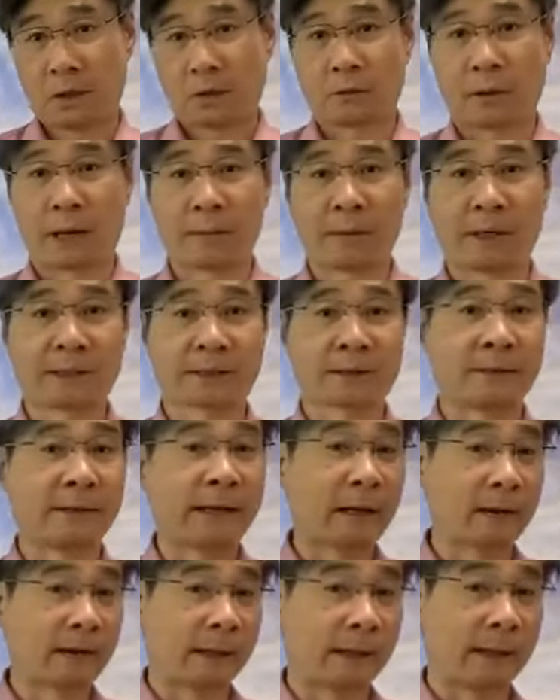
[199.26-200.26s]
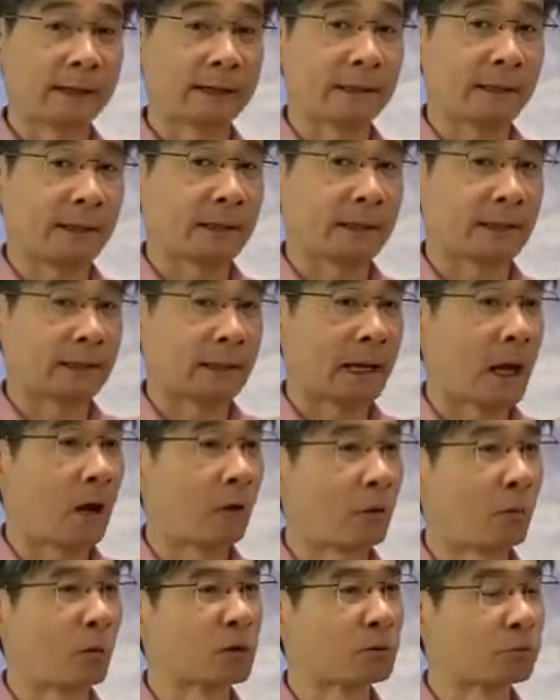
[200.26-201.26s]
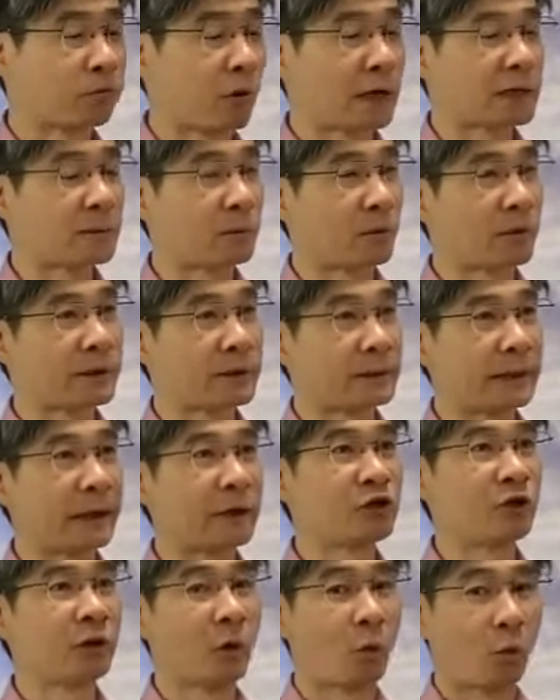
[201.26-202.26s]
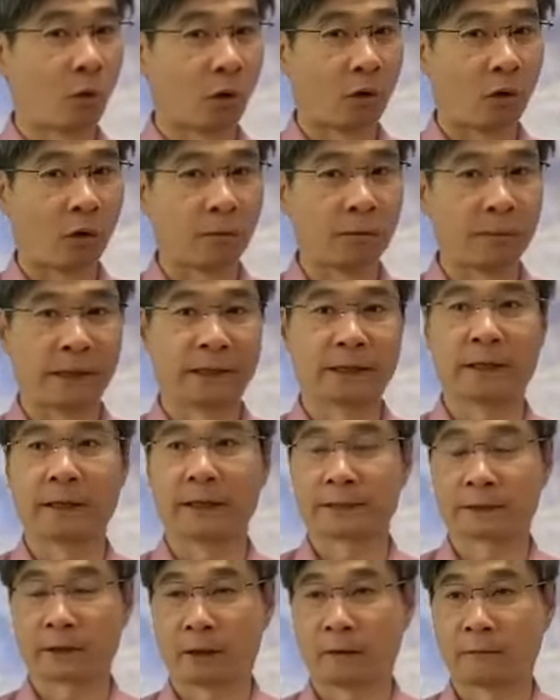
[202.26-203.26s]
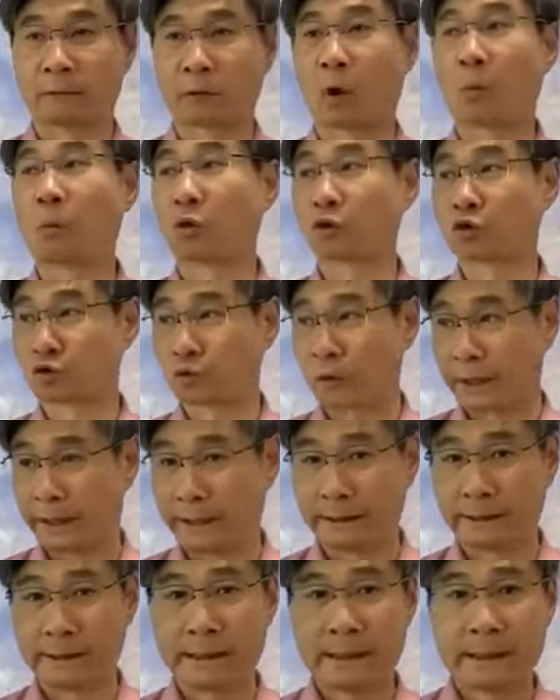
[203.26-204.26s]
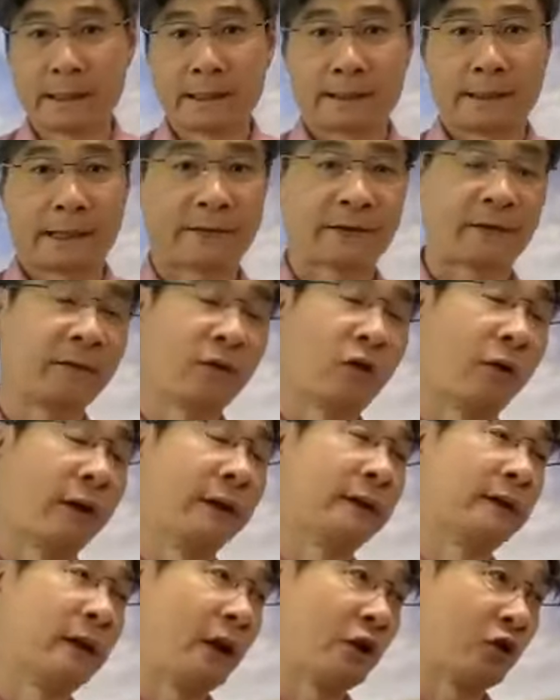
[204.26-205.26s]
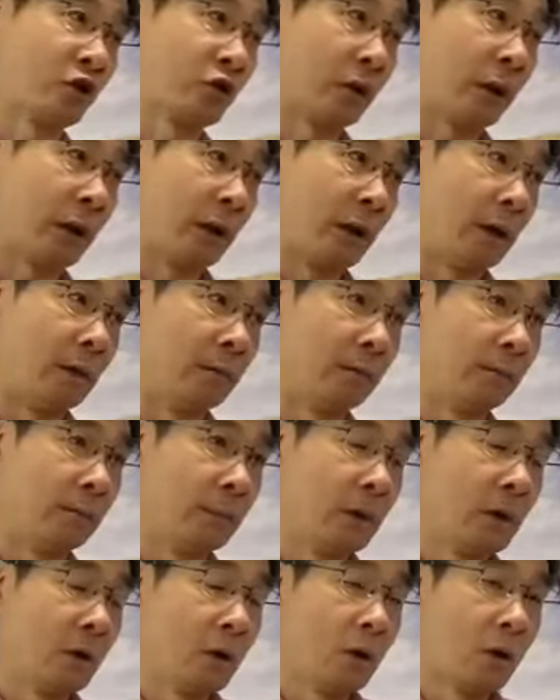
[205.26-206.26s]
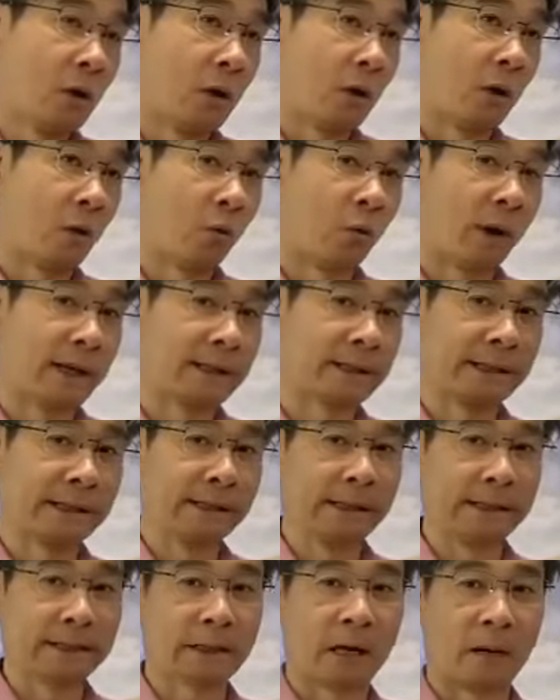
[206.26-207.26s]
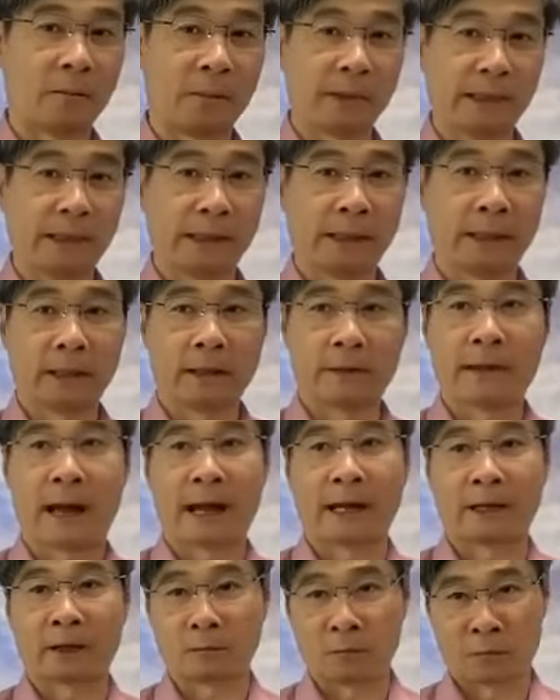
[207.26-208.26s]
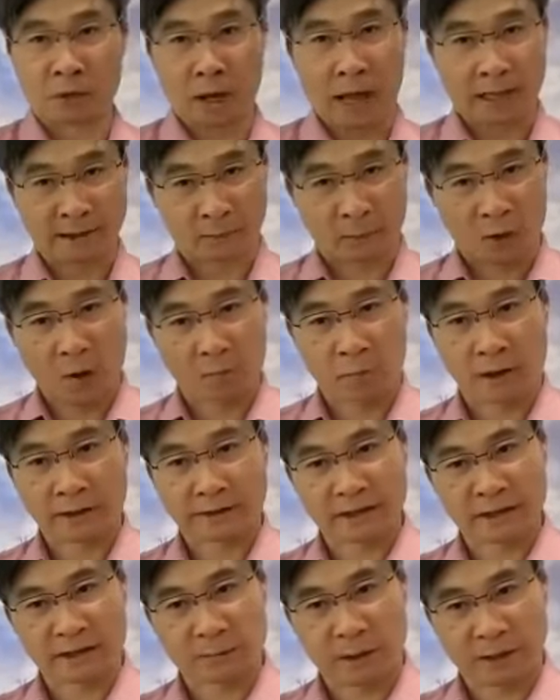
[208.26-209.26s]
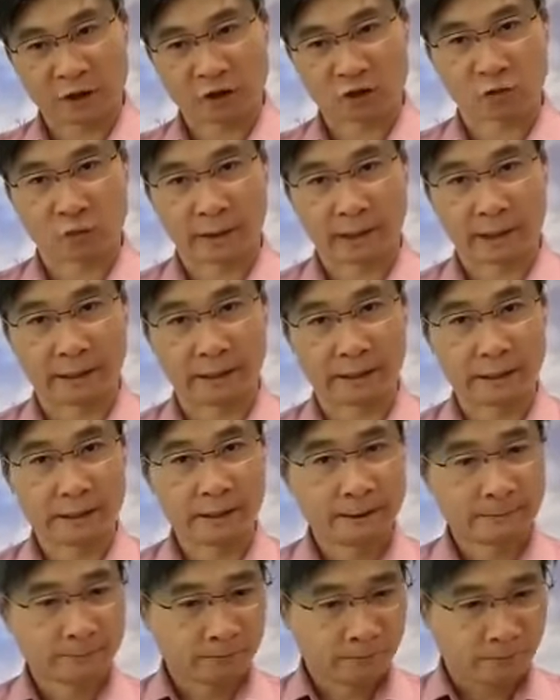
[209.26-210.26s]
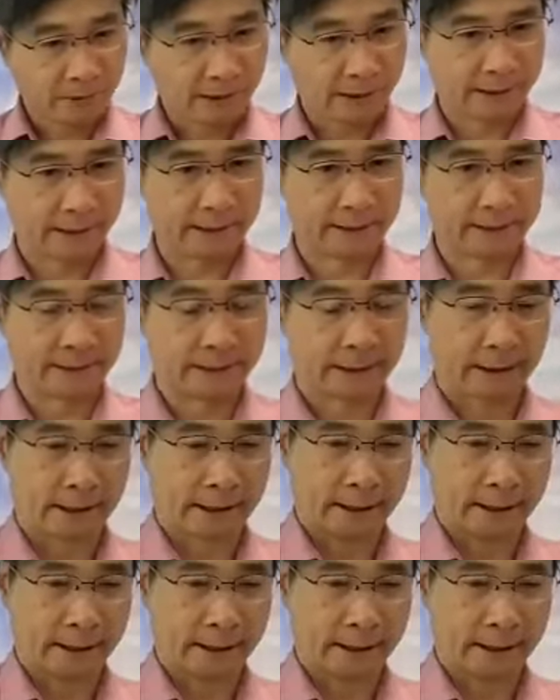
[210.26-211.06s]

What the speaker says: right? Because the Netherlands is now the most prosperous nation in the world because of global trade. They have something called the Dutch West Indies Company that has monopolized the spice trade in